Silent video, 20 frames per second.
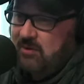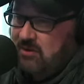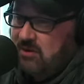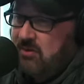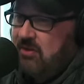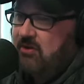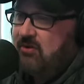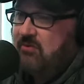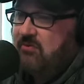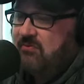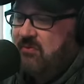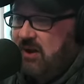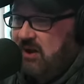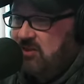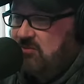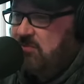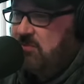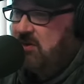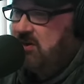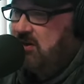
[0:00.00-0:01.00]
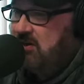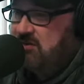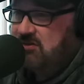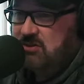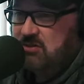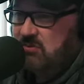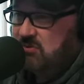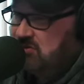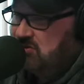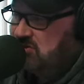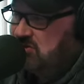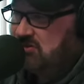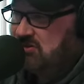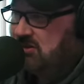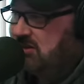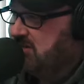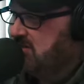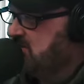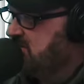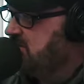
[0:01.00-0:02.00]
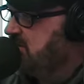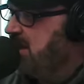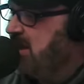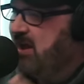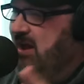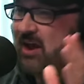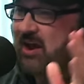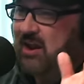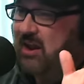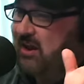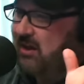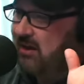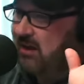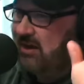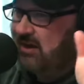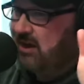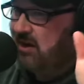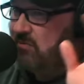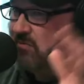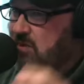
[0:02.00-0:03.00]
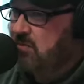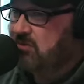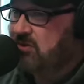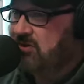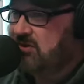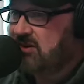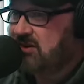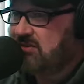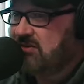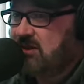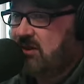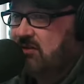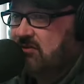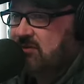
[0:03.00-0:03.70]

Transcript: to their defense because there was just like some I can't remember the details.